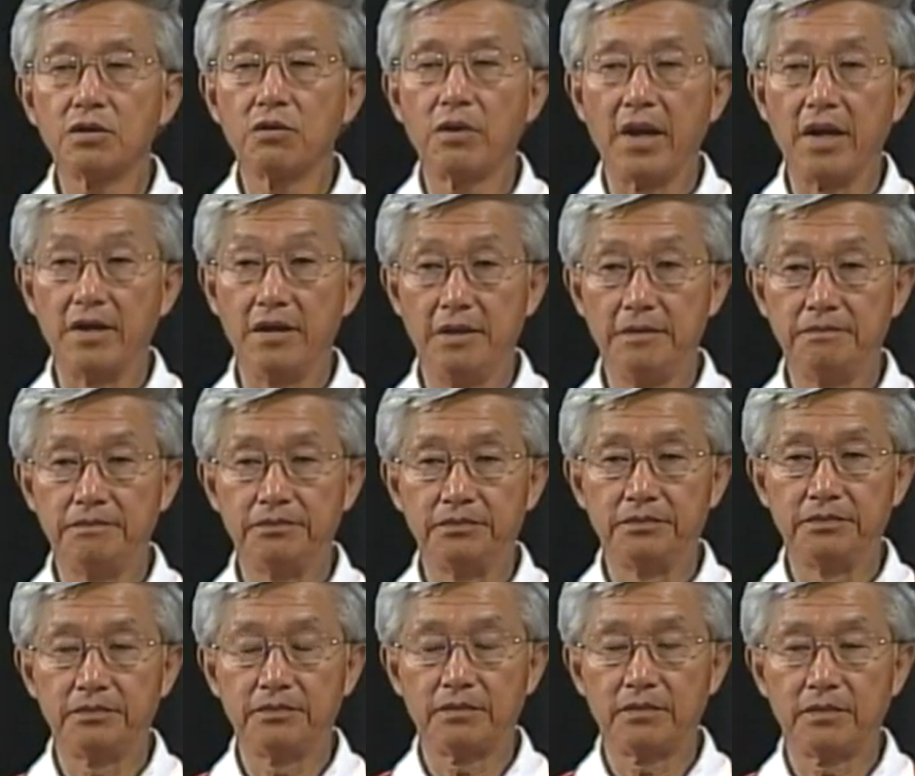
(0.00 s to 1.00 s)
grader,
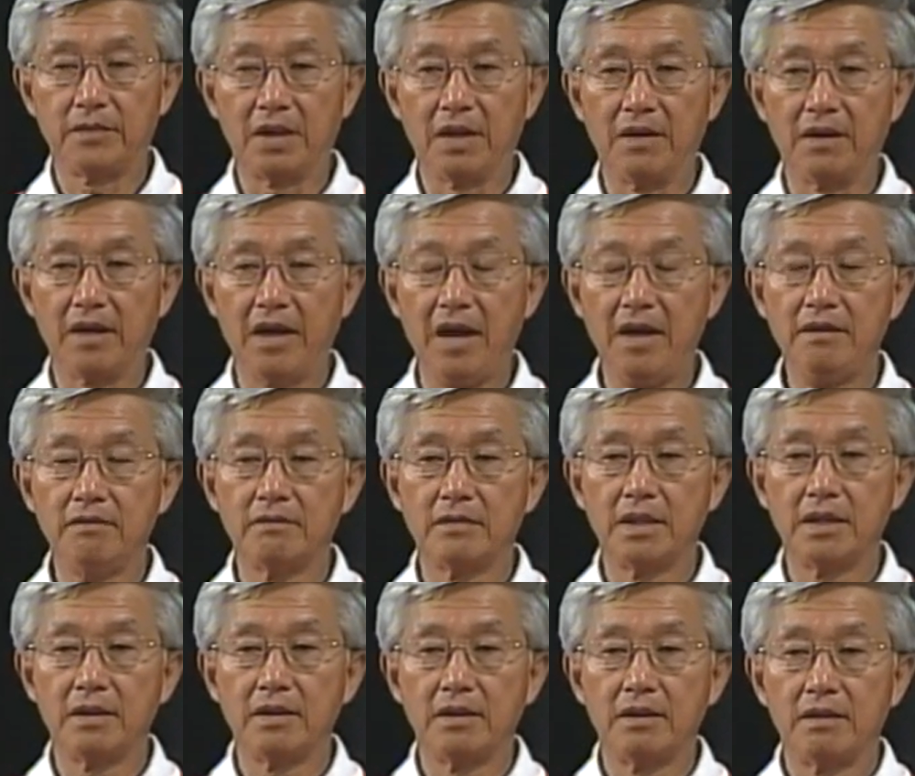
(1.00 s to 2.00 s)
okay,
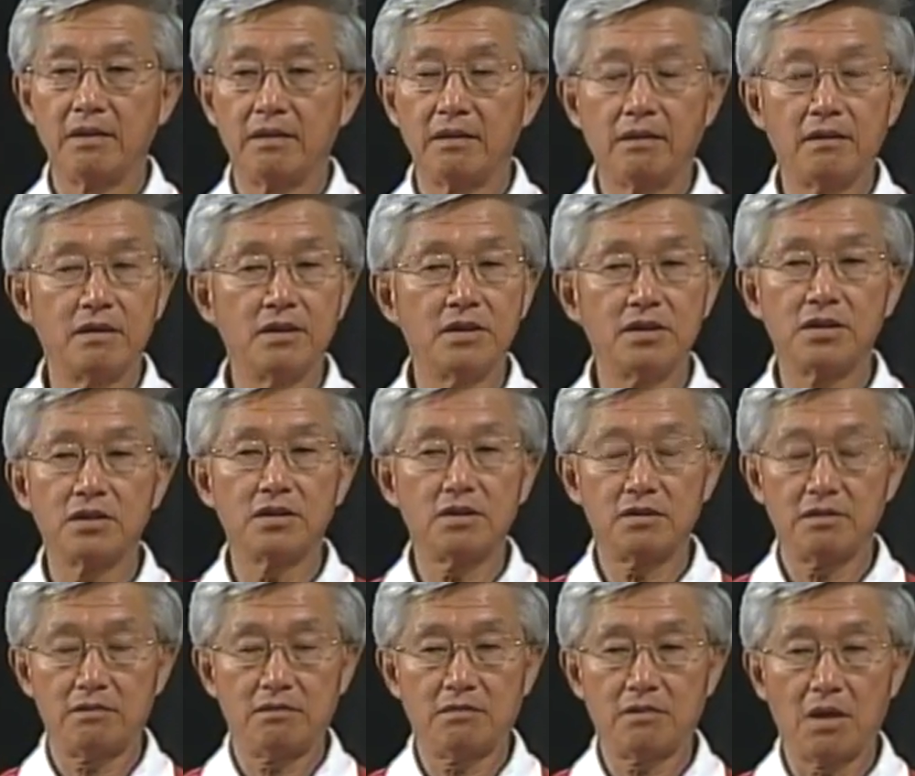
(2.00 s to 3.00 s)
this is